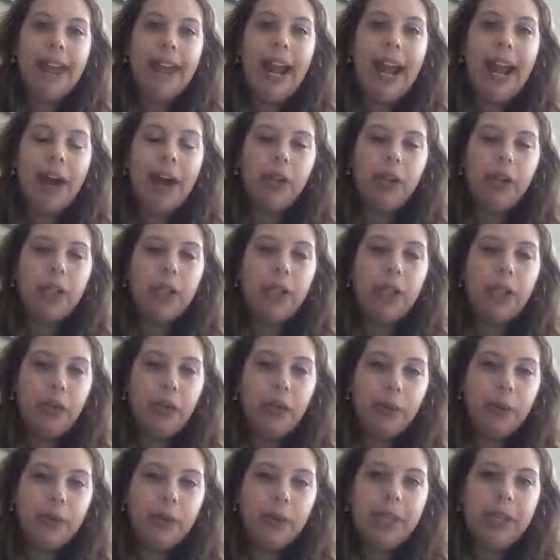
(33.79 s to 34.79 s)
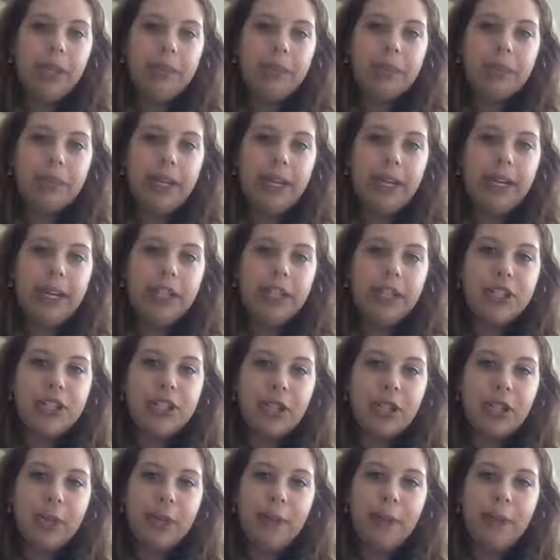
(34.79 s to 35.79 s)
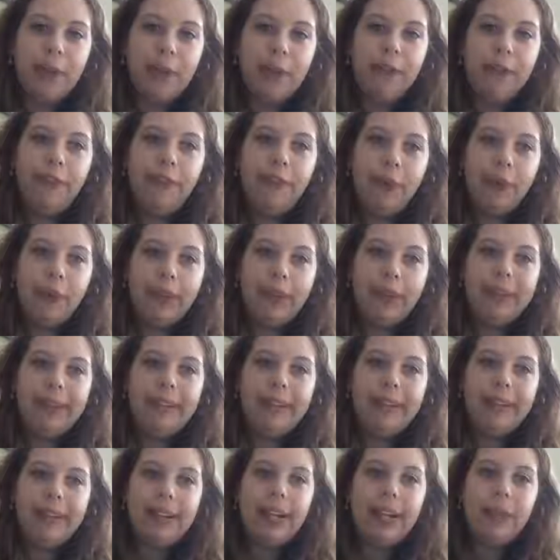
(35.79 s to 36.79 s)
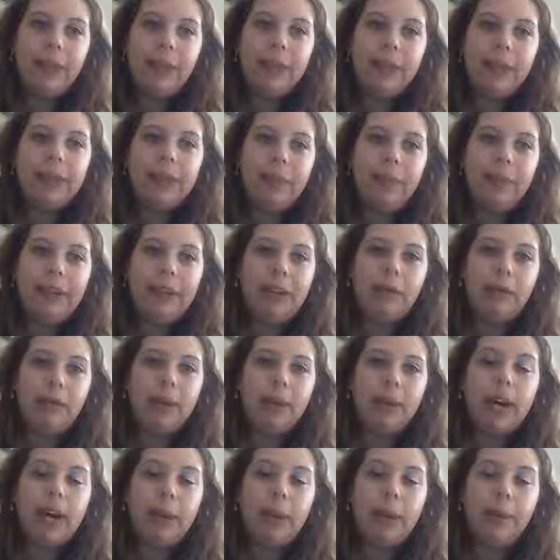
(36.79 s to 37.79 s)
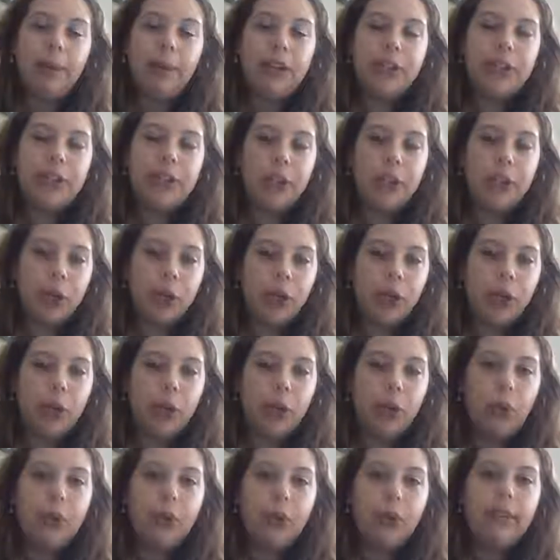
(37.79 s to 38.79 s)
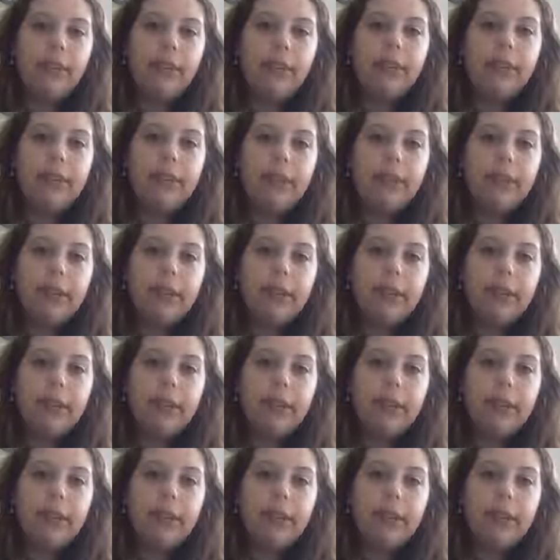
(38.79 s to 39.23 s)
How do you keep your mind sharp, focused, and in the right space to accomplish your goals?